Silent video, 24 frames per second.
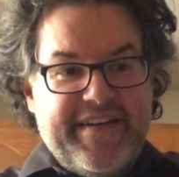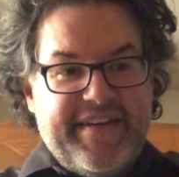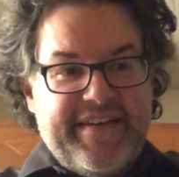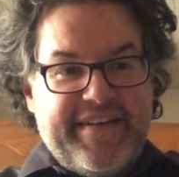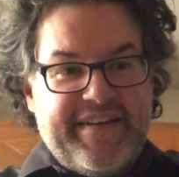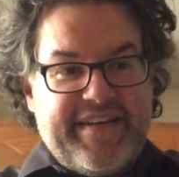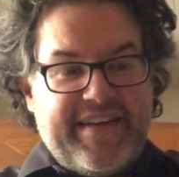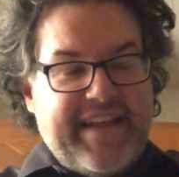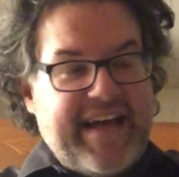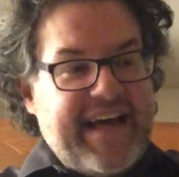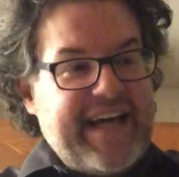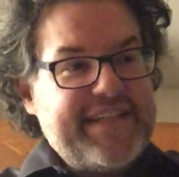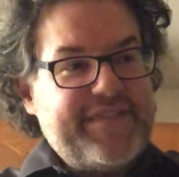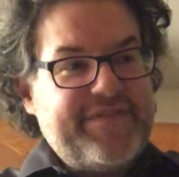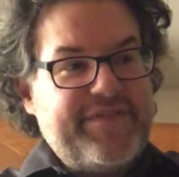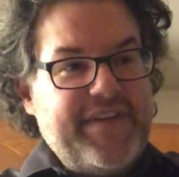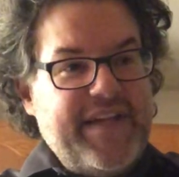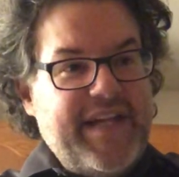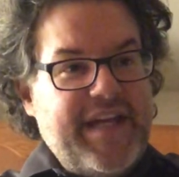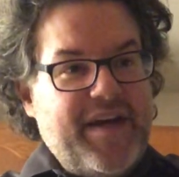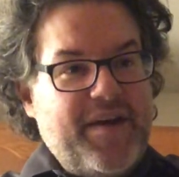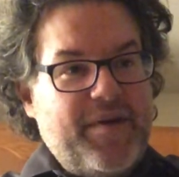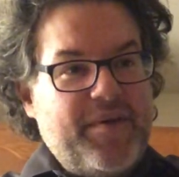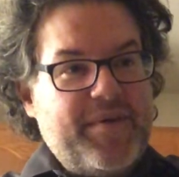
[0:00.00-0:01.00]
The last
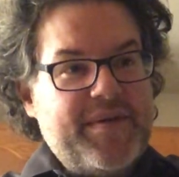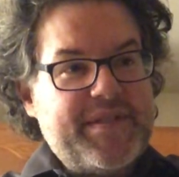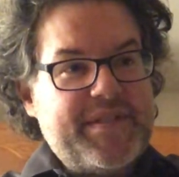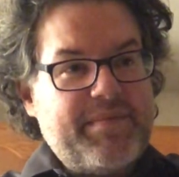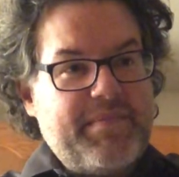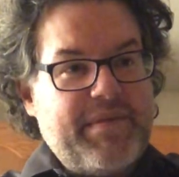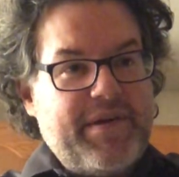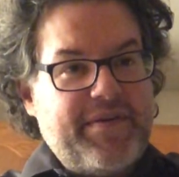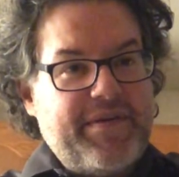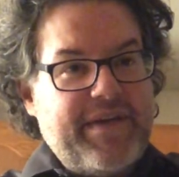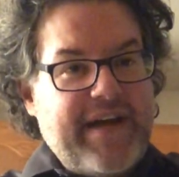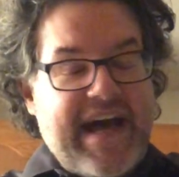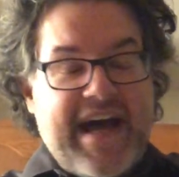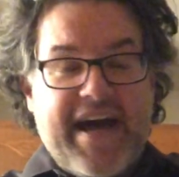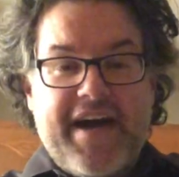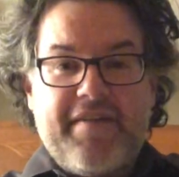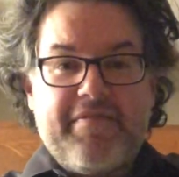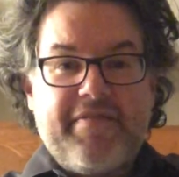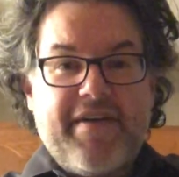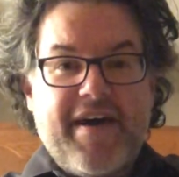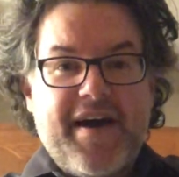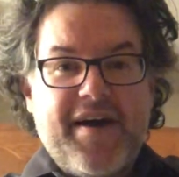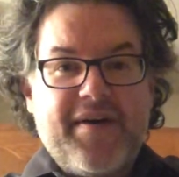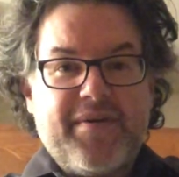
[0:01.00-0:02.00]
video was about a
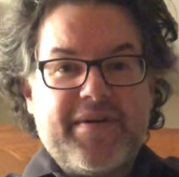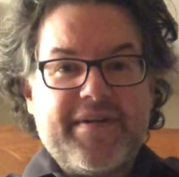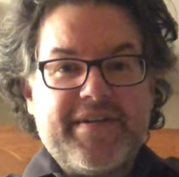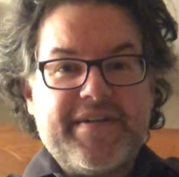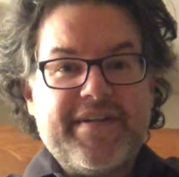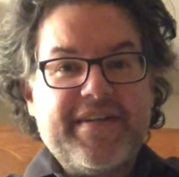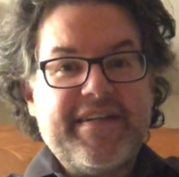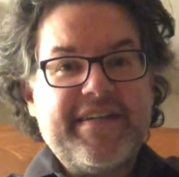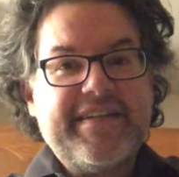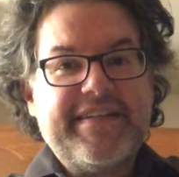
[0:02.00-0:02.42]
half hour.